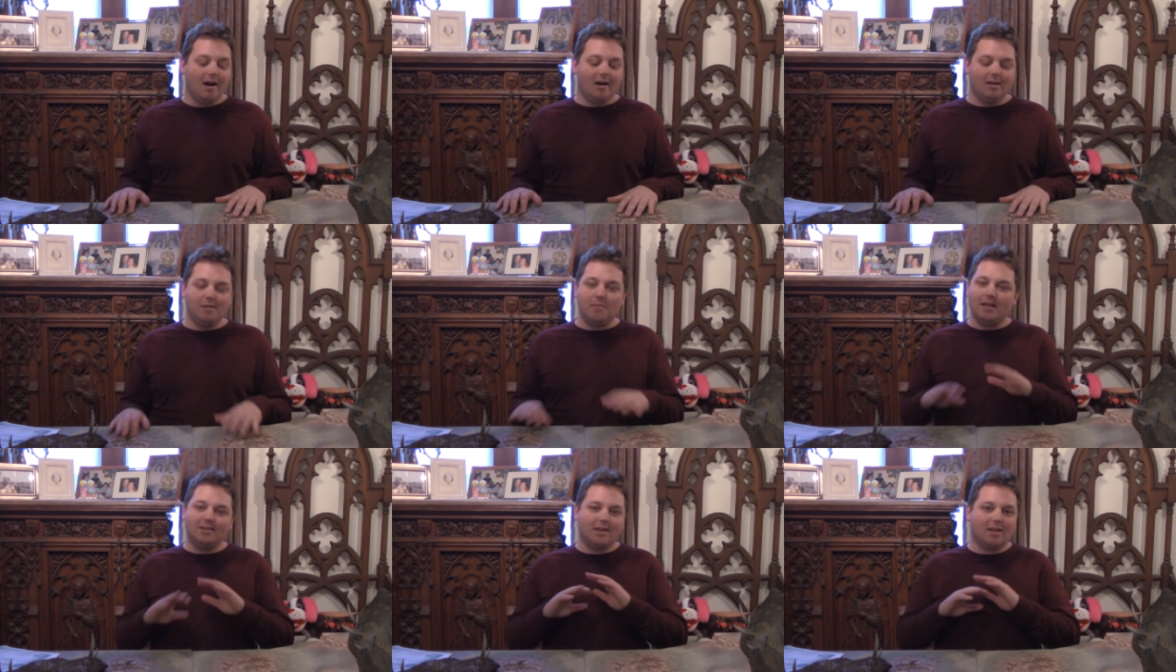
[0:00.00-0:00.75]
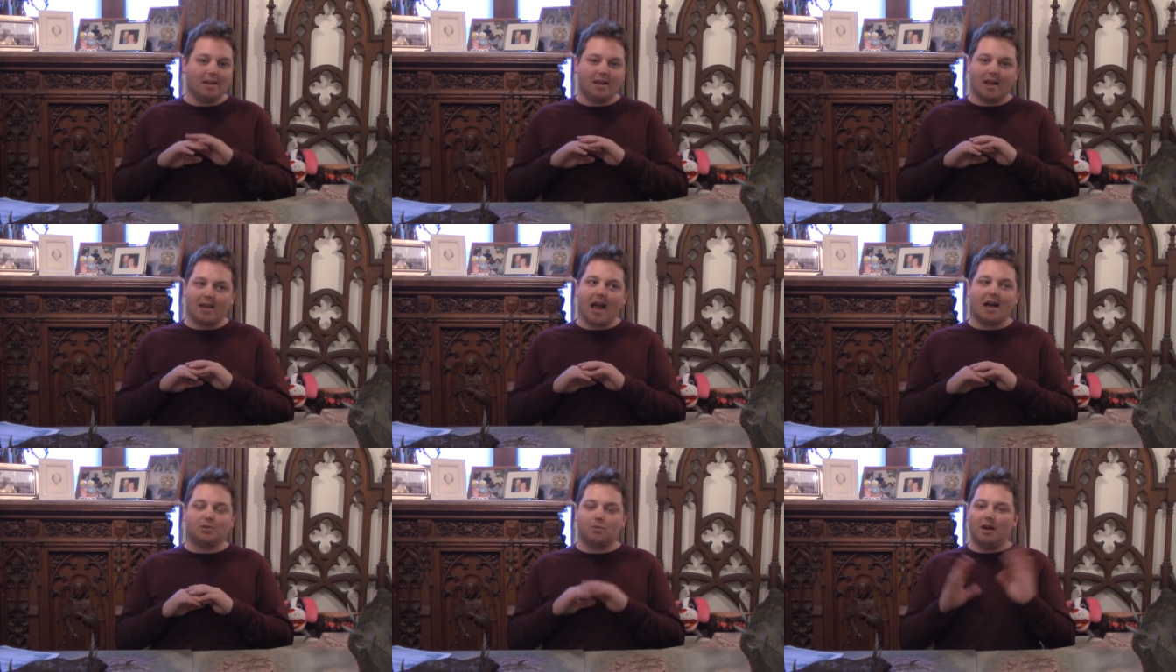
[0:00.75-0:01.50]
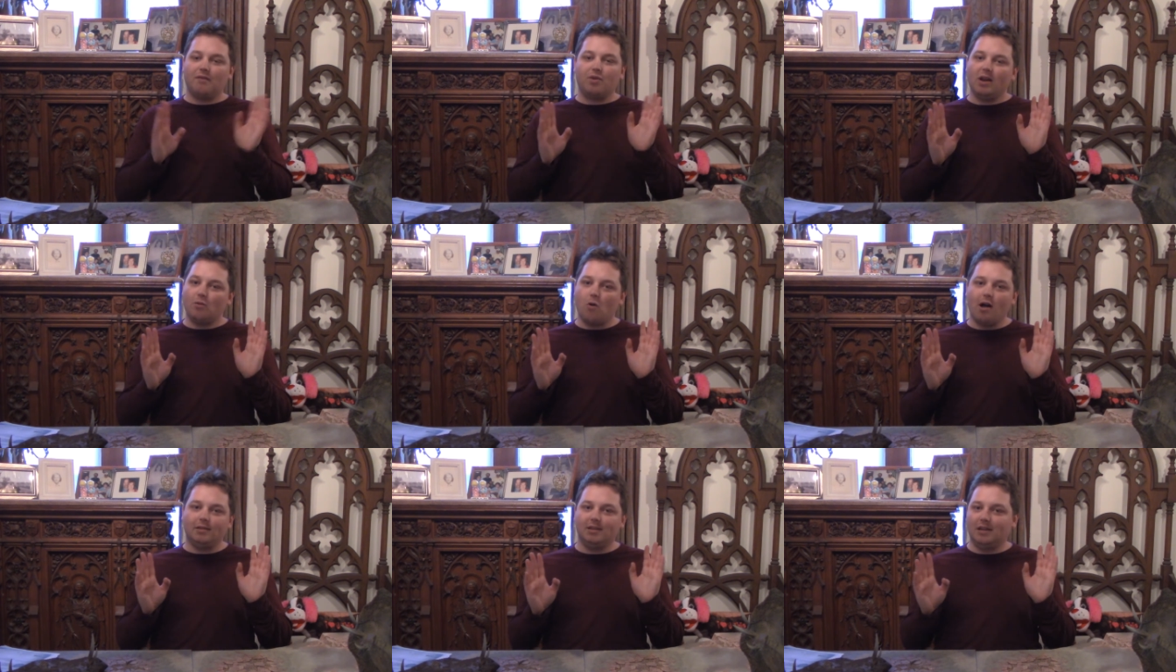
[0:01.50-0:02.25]
He basically can cast whatever he
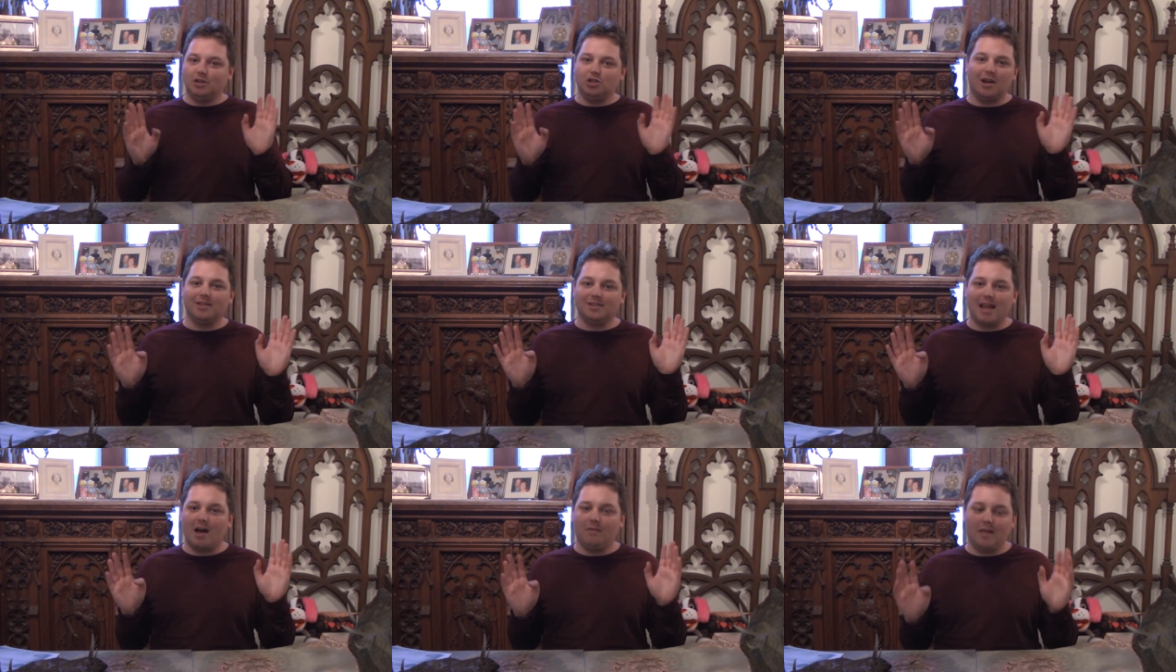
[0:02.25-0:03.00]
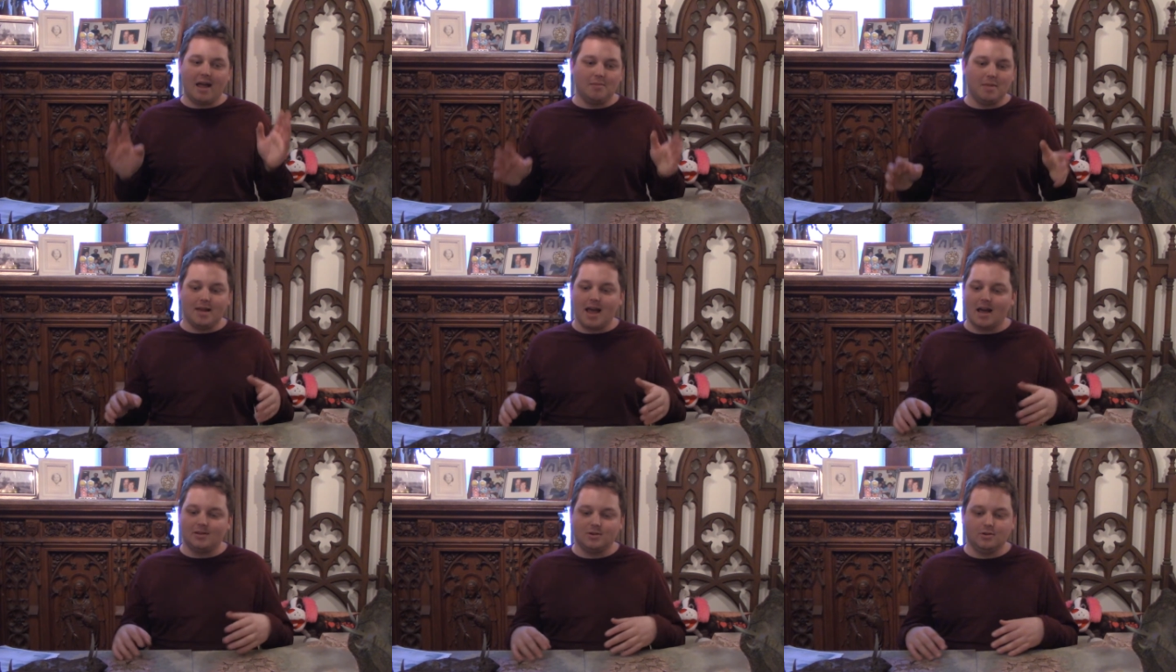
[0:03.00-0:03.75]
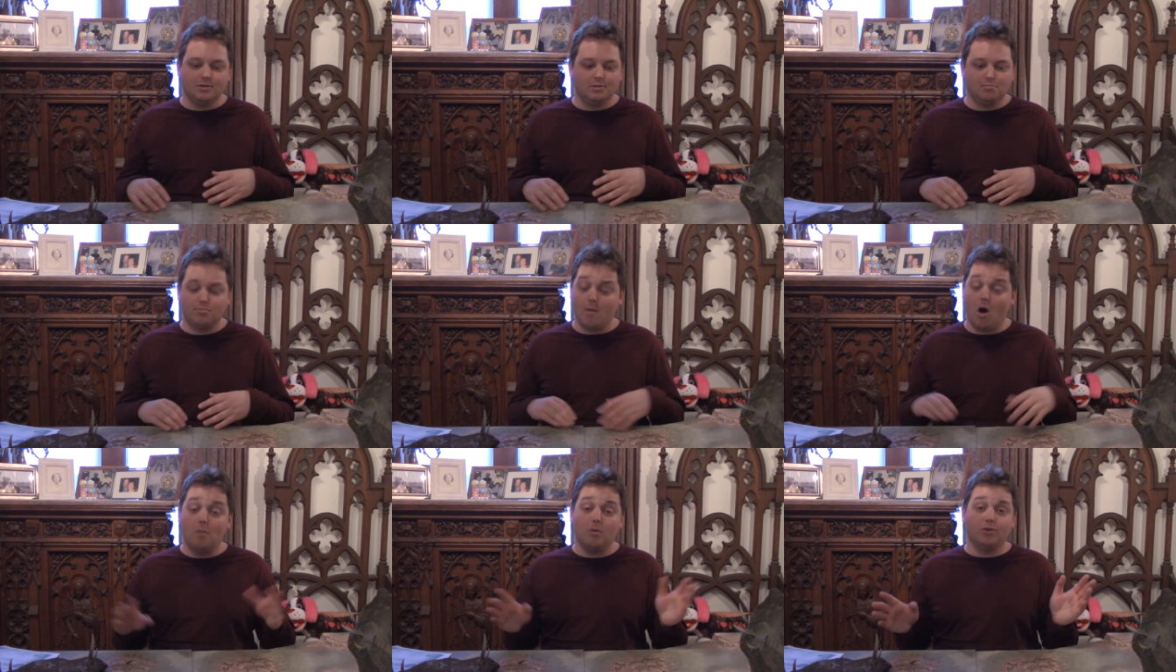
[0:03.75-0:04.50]
wants, and he shuts down enemy casters
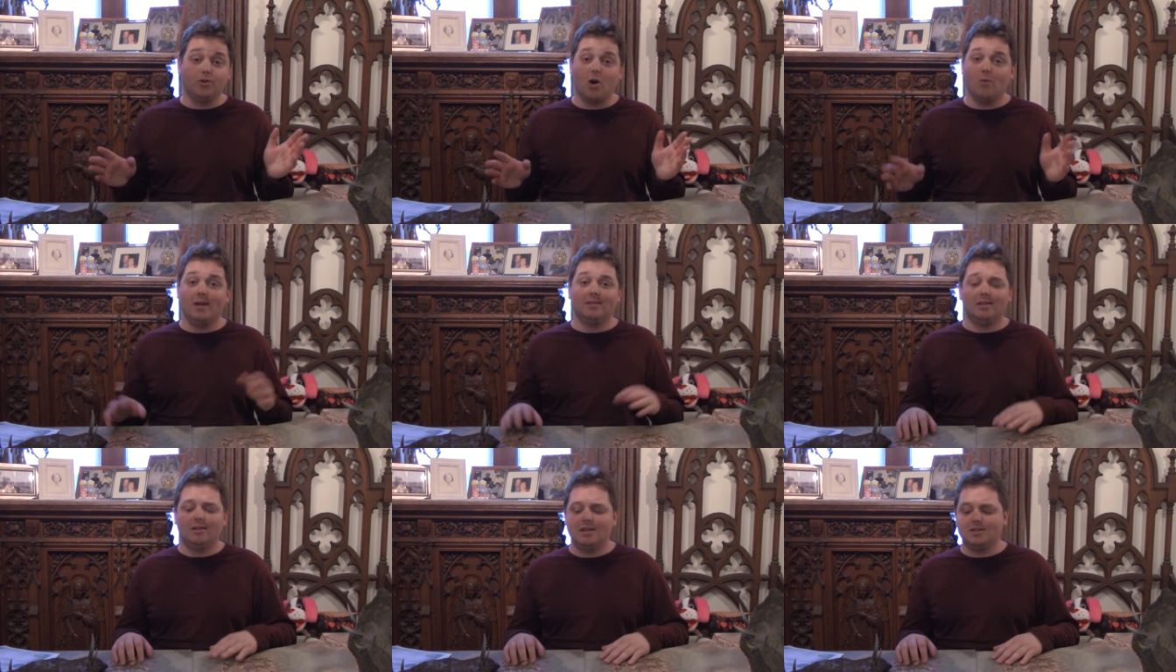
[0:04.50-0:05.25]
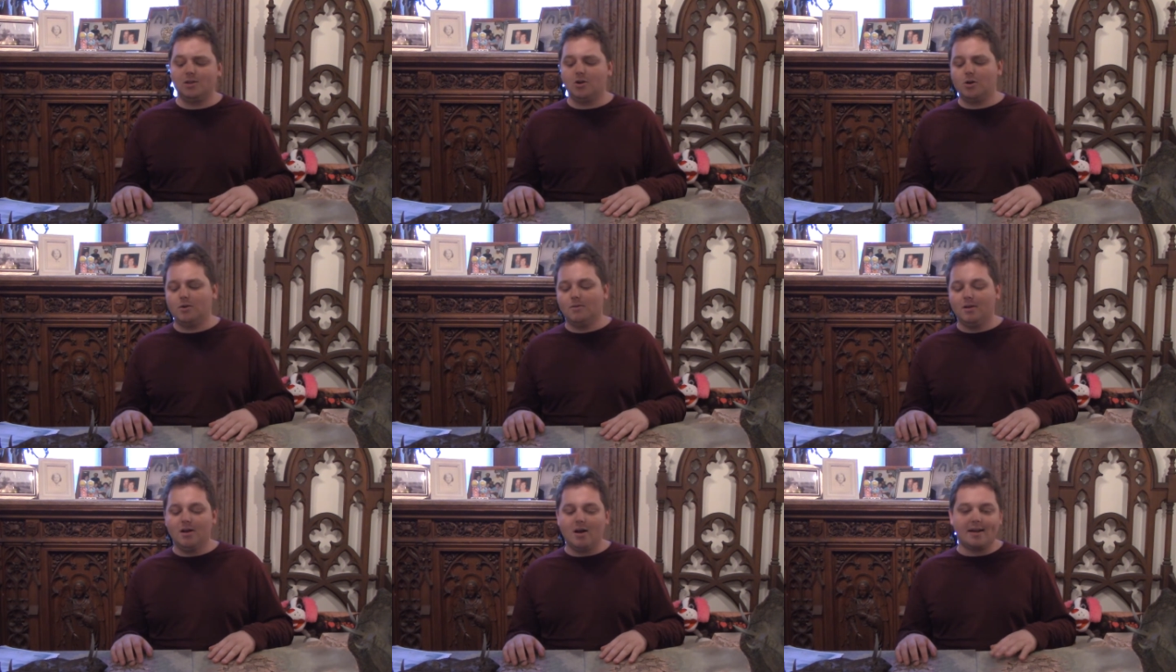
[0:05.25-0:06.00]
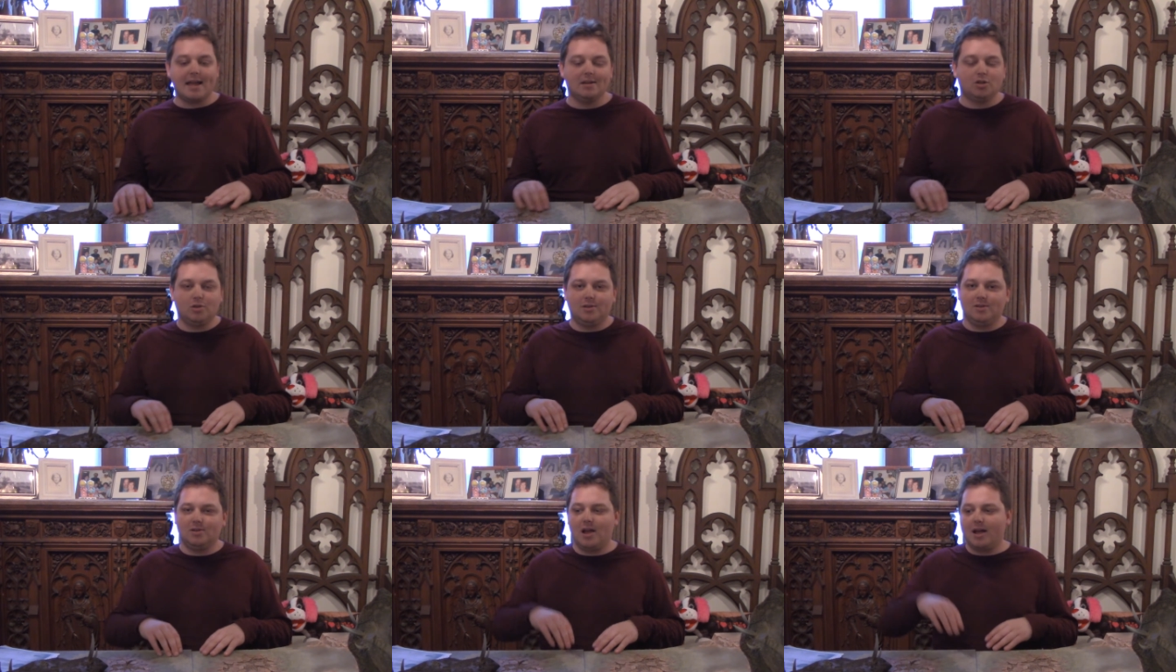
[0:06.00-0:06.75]
almost always, unless you're
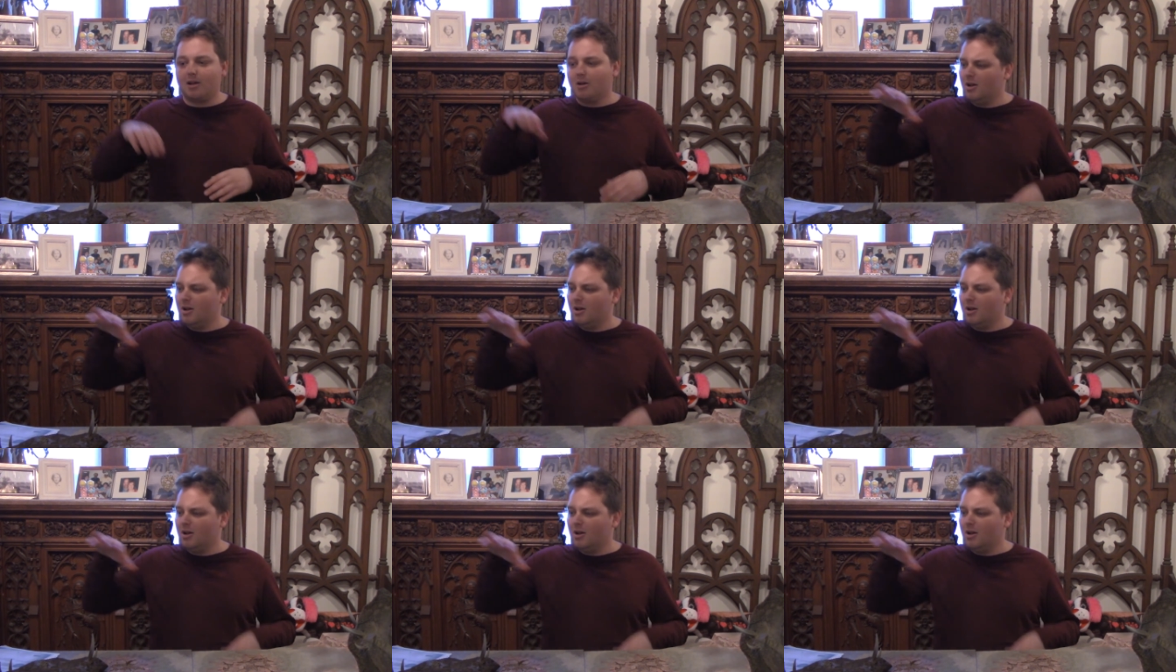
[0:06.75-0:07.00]
against like